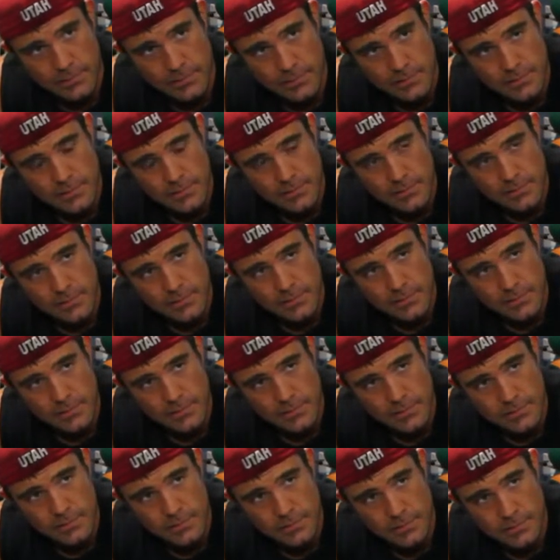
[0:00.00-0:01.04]
then that's kind
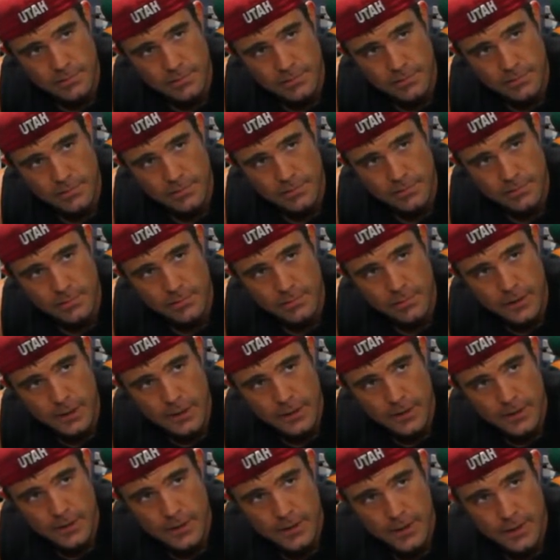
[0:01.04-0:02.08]
of where,
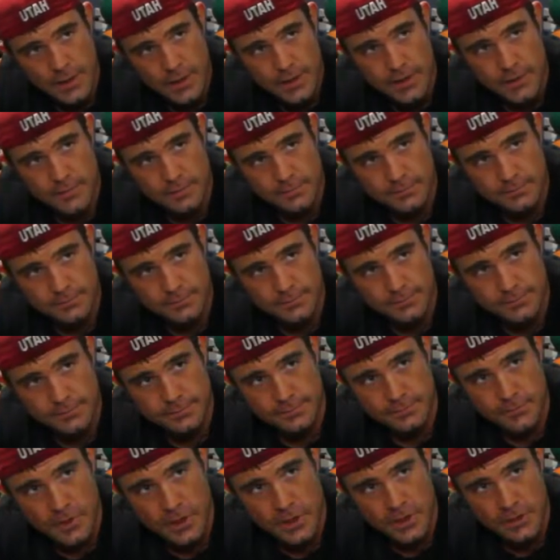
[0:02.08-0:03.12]
that's another one of the
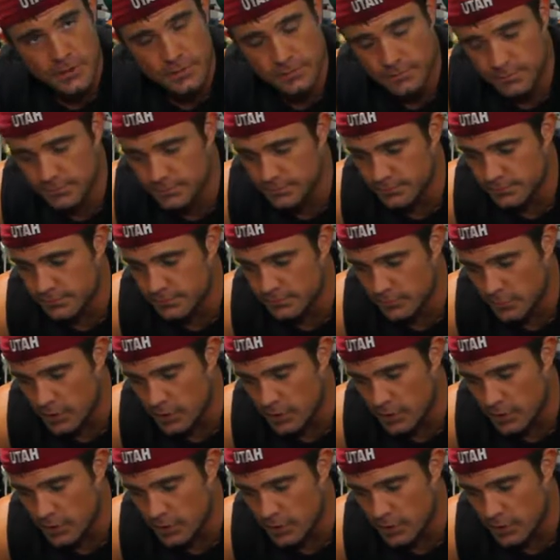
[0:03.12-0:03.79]
disconnections.